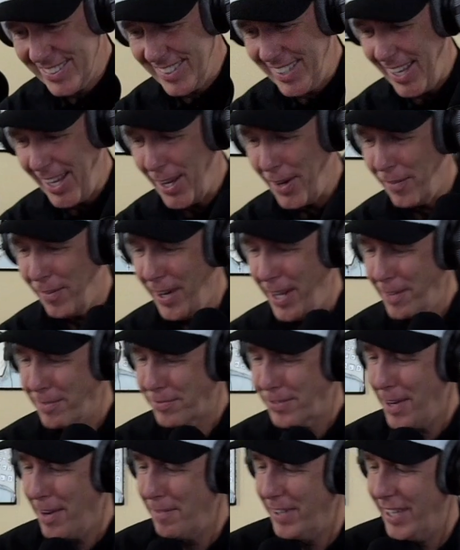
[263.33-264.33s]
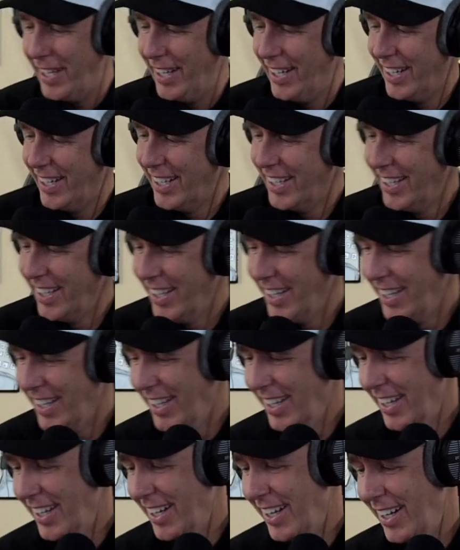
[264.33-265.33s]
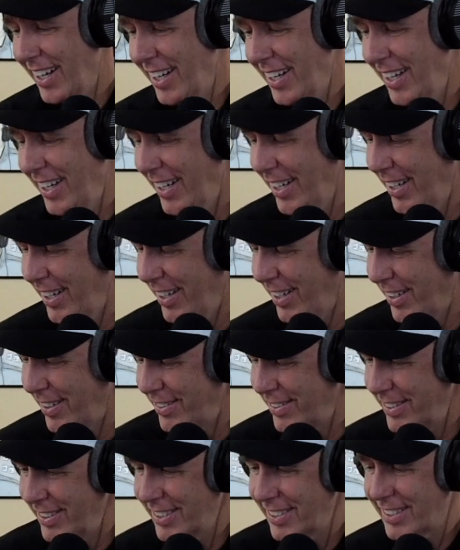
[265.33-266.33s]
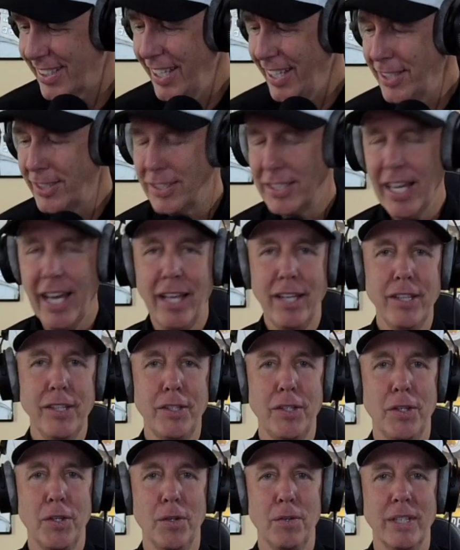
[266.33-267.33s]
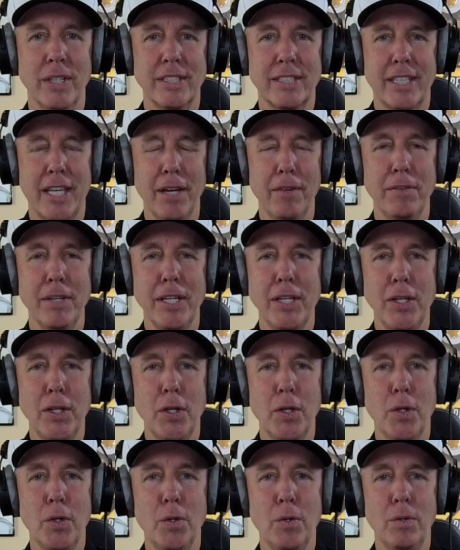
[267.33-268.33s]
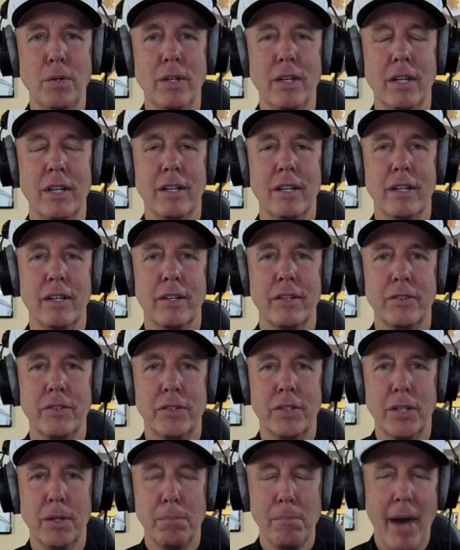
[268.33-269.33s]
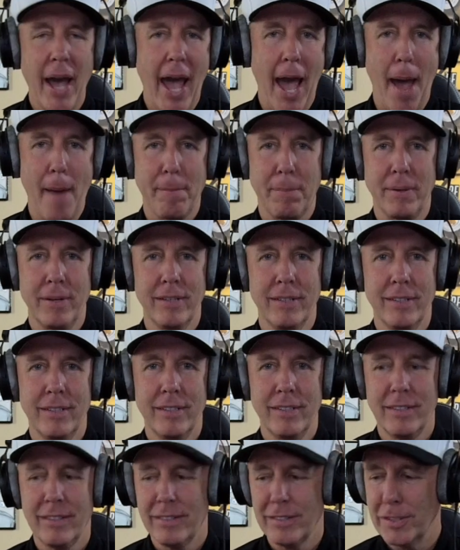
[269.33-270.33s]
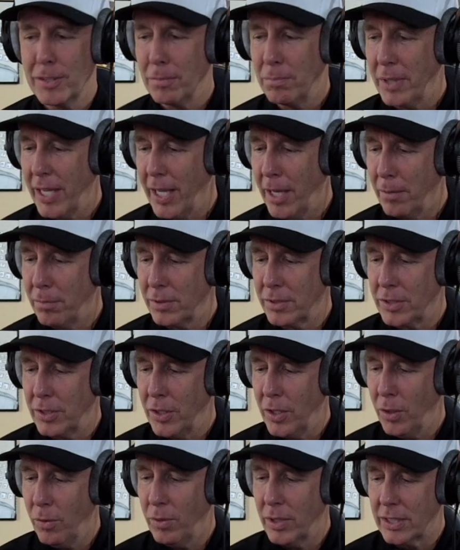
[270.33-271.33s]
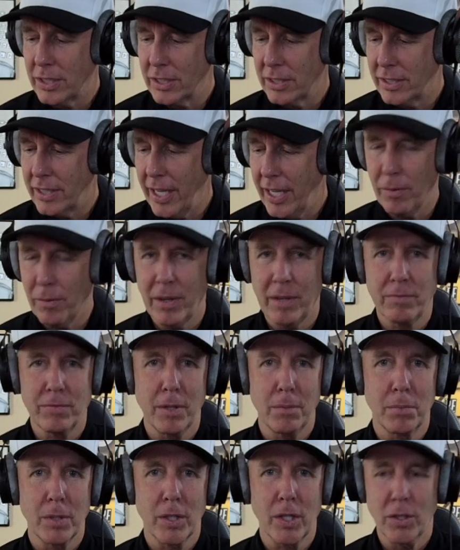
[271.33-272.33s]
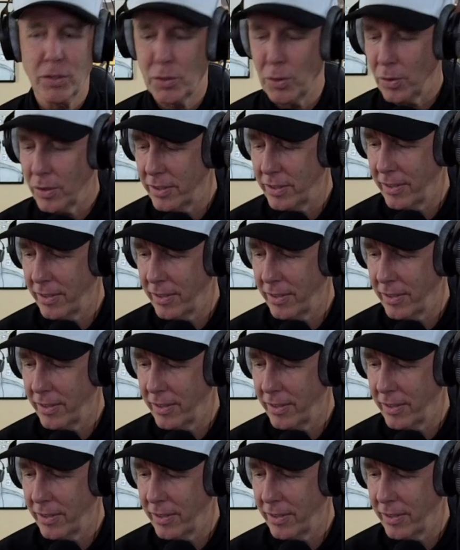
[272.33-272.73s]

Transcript: stay away from it. Oh, he's telling you, he's giving you the map to be able to know what to stay away from or go towards.